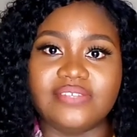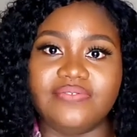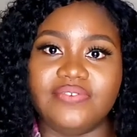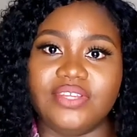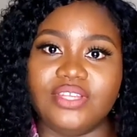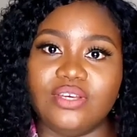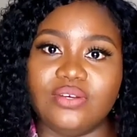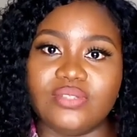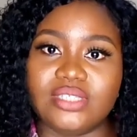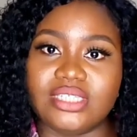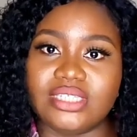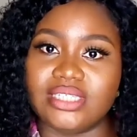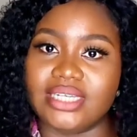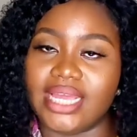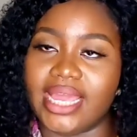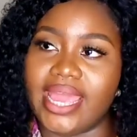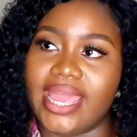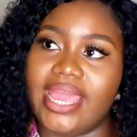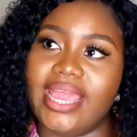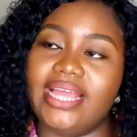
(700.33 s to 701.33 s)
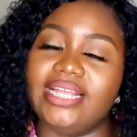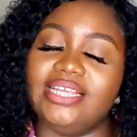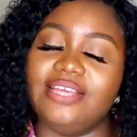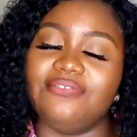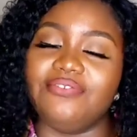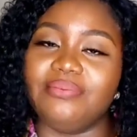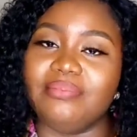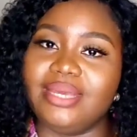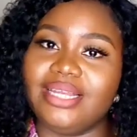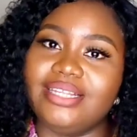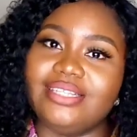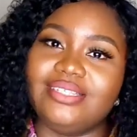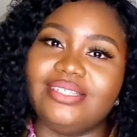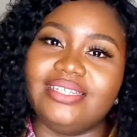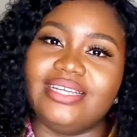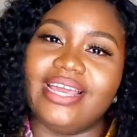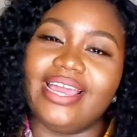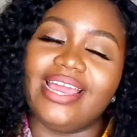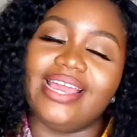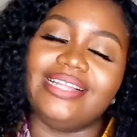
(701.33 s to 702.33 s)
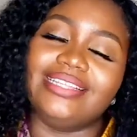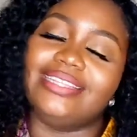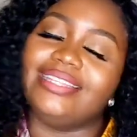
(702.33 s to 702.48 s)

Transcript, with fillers: end. If you made it to the end, thank you.